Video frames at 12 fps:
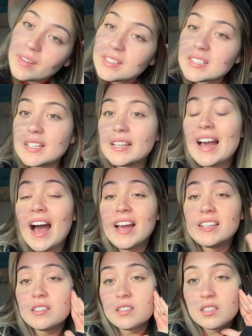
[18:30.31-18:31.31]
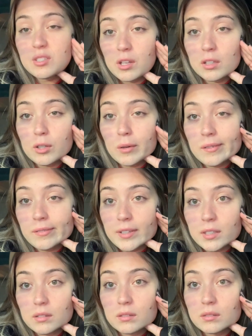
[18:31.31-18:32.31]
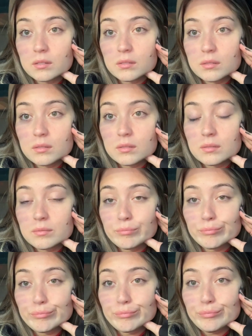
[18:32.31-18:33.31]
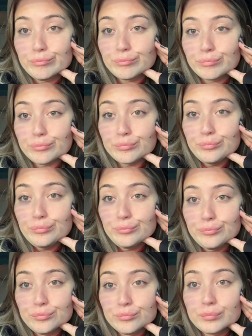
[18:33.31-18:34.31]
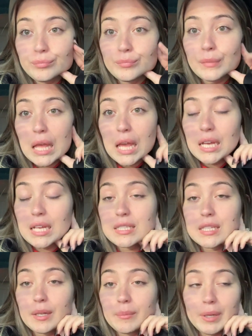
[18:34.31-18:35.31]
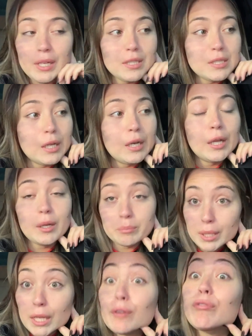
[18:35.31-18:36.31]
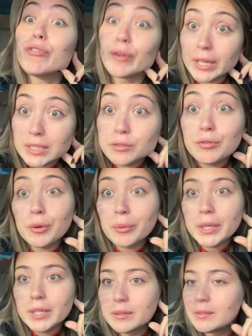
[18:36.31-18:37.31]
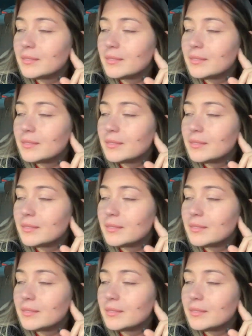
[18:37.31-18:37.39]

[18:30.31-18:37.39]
This, guys, this was a total fail. You calling me friend? I'm just trying to make the lady day. That's it. It's gonna make us end up being friends for real.